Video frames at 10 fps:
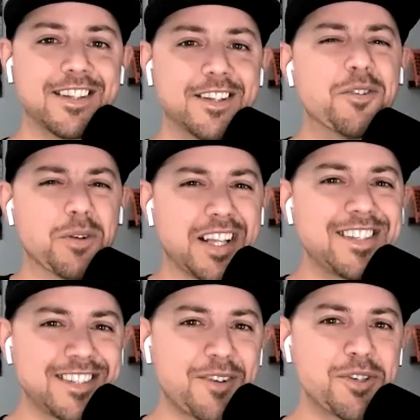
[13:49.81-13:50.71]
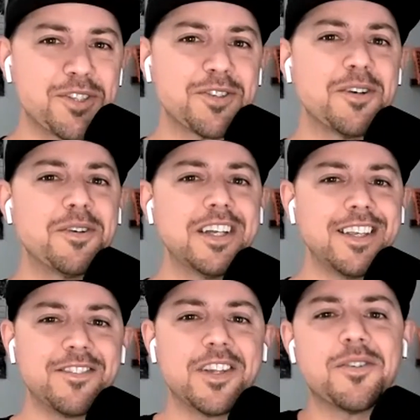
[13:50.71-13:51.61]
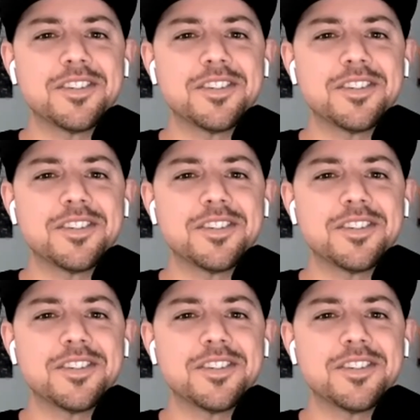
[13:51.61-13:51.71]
do you realize like what you're doing, even though